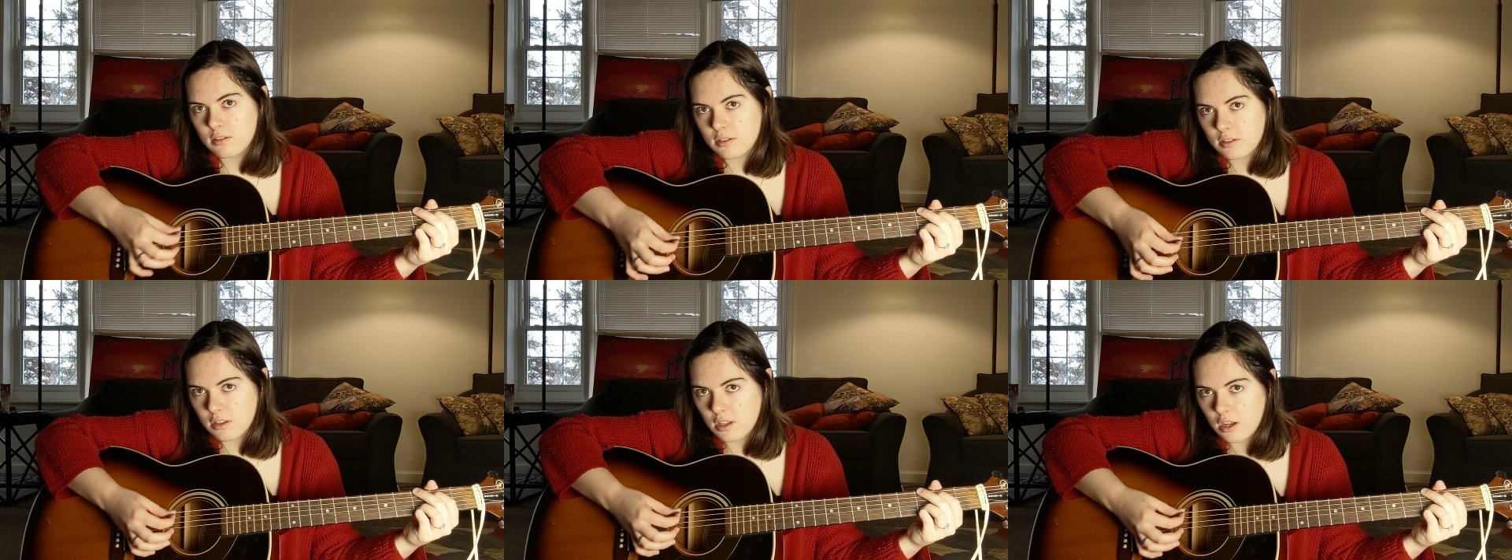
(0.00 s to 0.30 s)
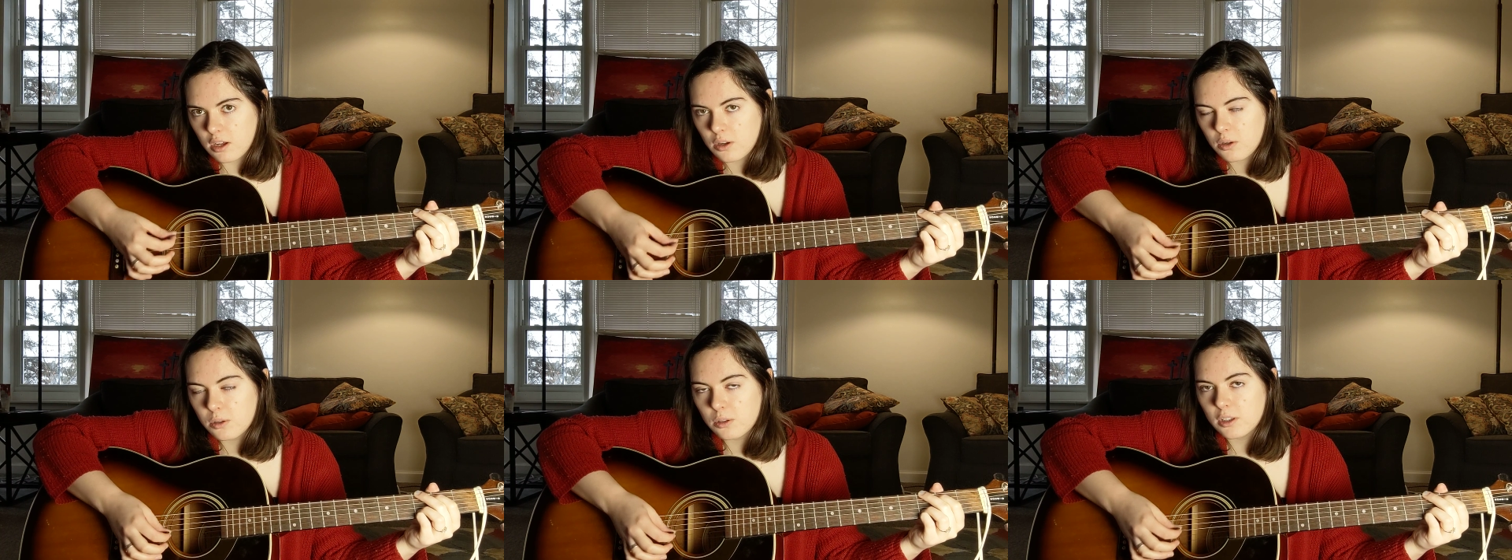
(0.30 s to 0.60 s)

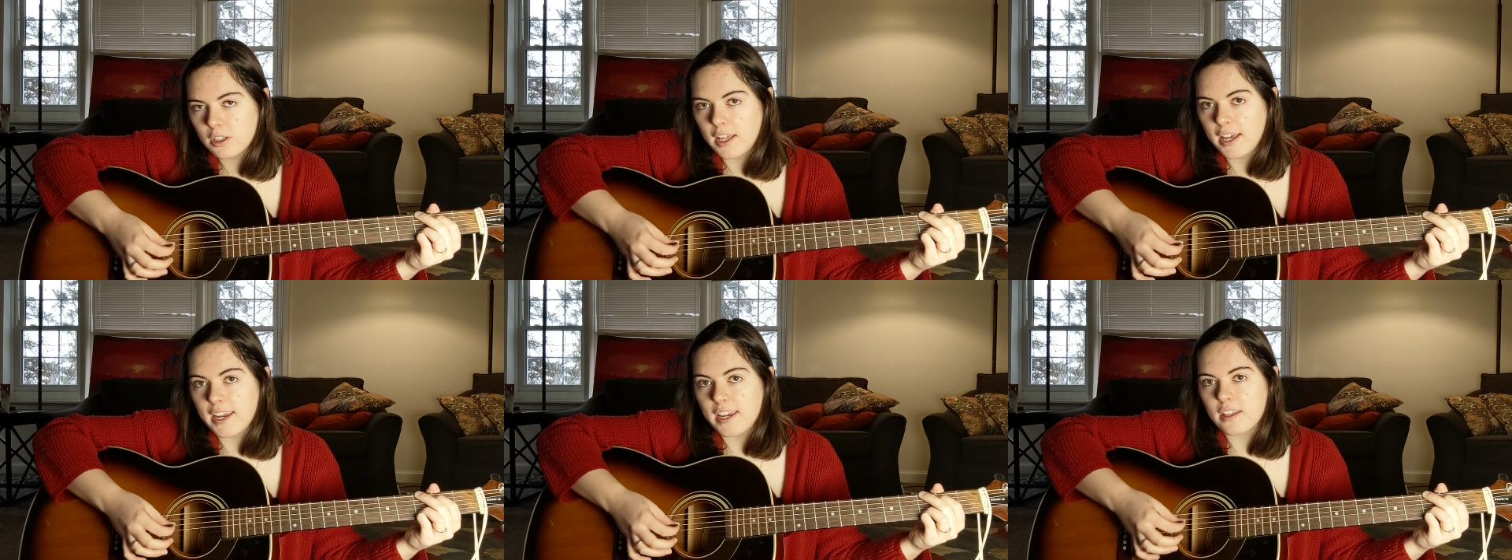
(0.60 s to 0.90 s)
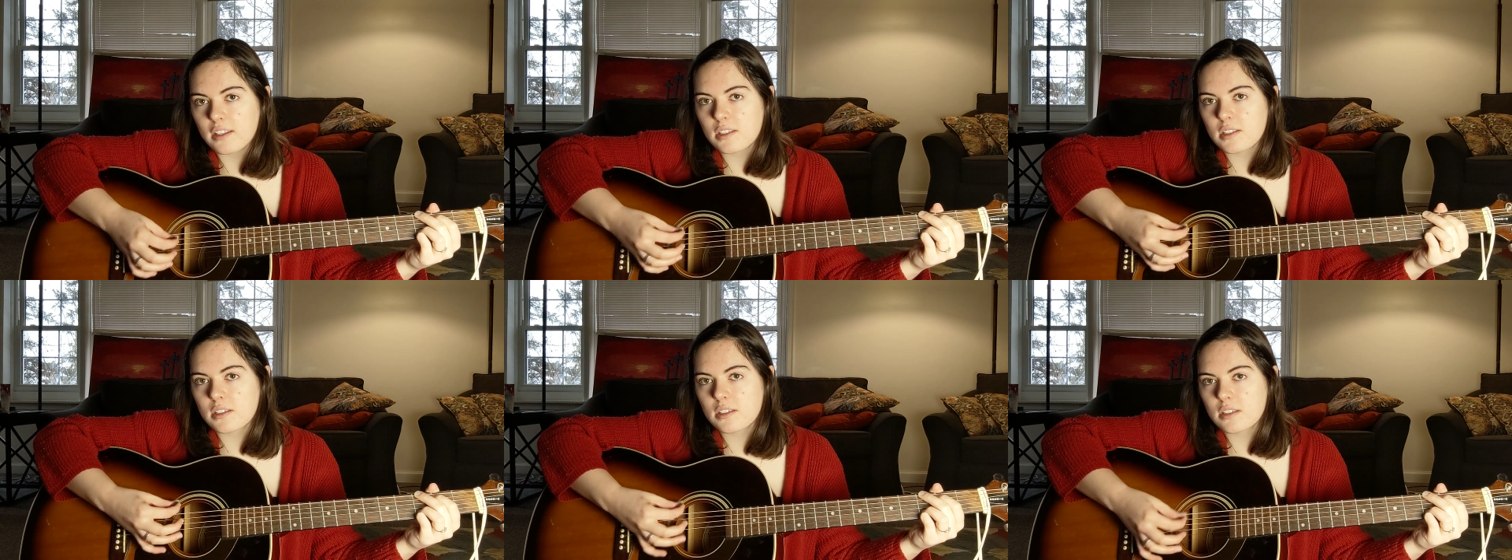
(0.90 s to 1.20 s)
slow,
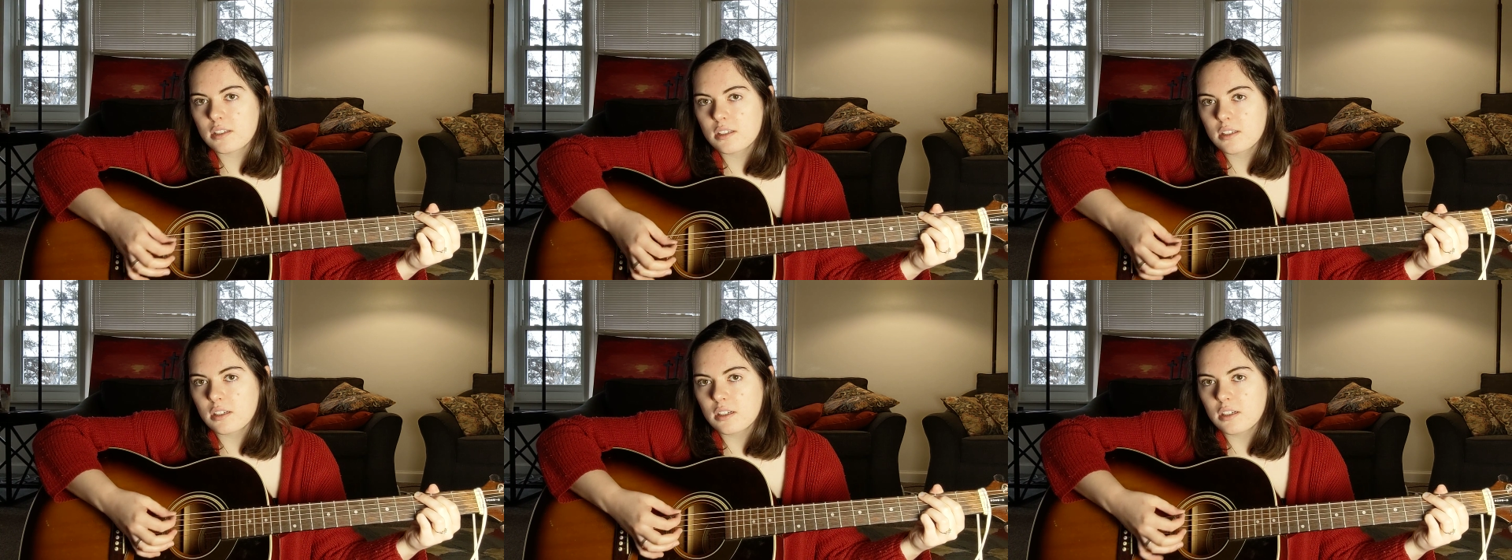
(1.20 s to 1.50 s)
light